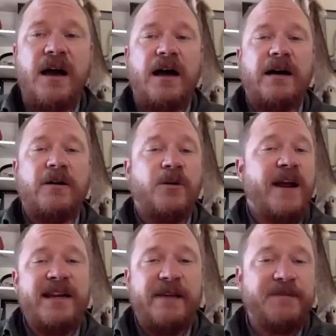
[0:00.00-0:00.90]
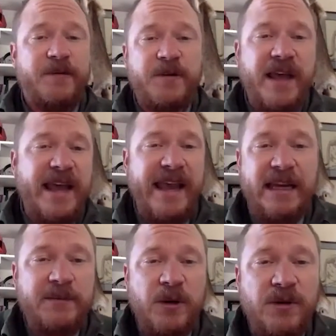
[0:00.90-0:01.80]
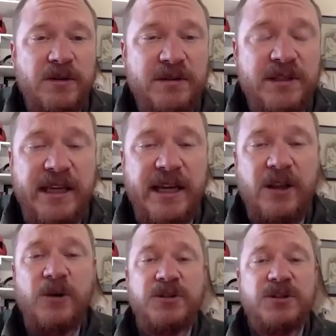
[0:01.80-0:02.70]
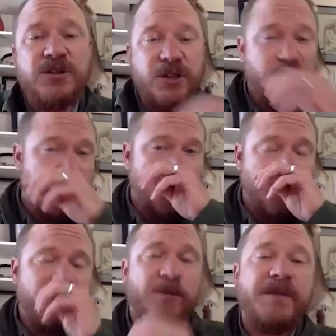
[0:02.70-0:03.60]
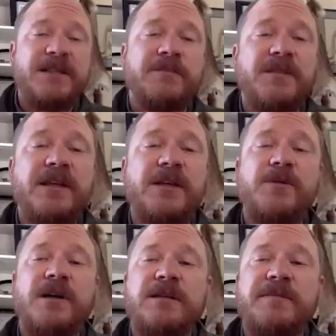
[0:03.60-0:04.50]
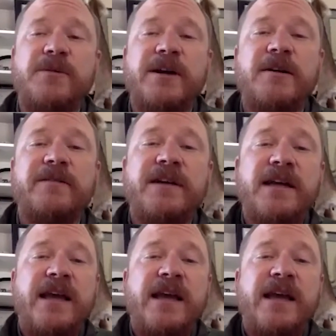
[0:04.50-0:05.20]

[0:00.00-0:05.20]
or any effort for that animal to get close to you would be something you want to be aware of.